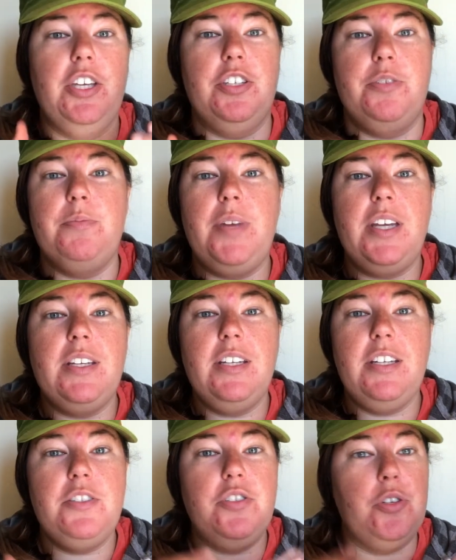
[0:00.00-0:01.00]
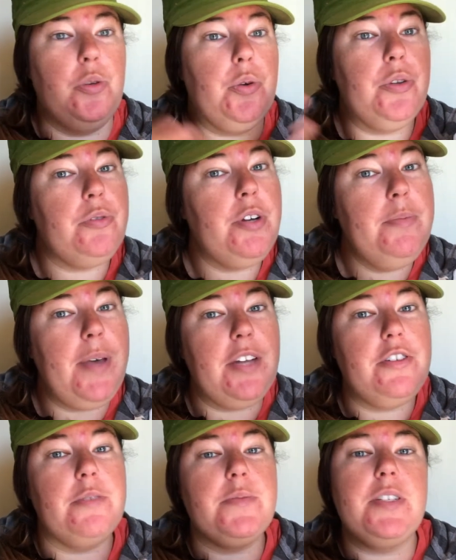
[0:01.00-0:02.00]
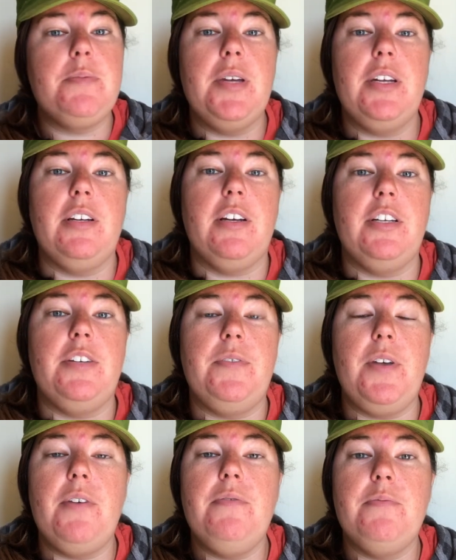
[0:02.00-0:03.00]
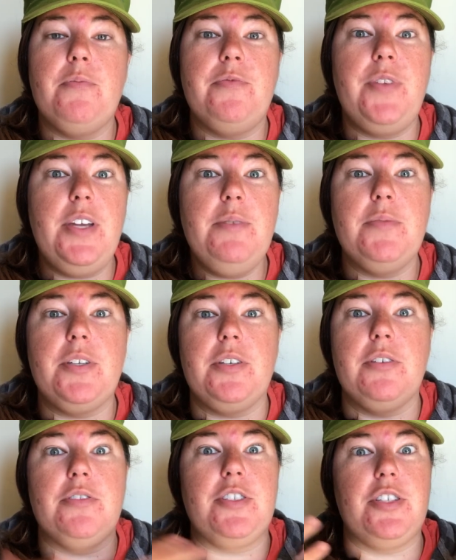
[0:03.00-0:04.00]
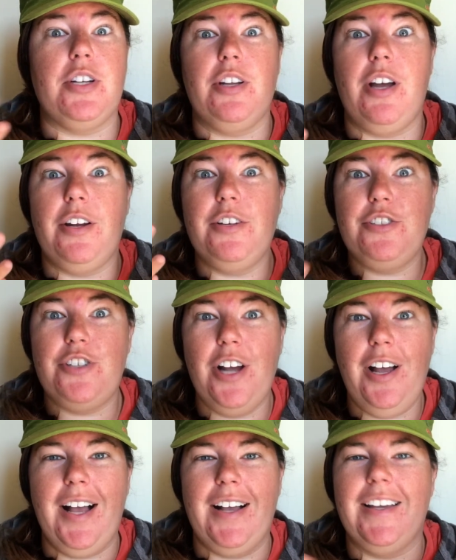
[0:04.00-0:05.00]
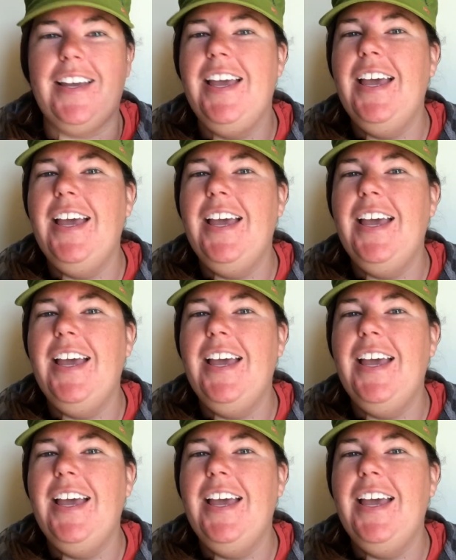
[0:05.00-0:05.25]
You may need 2 or 3 bedrooms depending on if you have family or just a lot of junk